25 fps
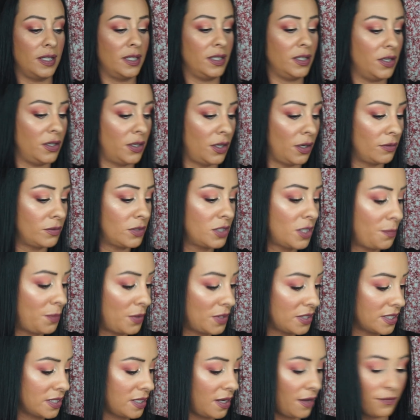you know, to
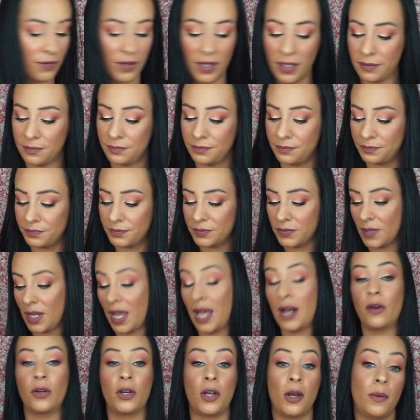put stuff in. I
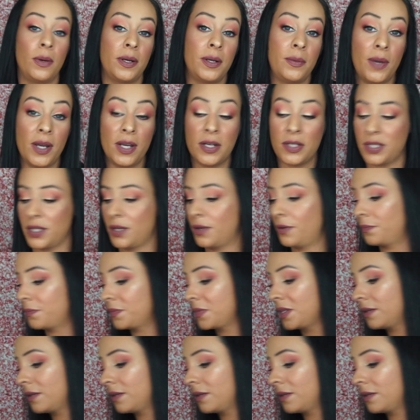don't go anywhere, so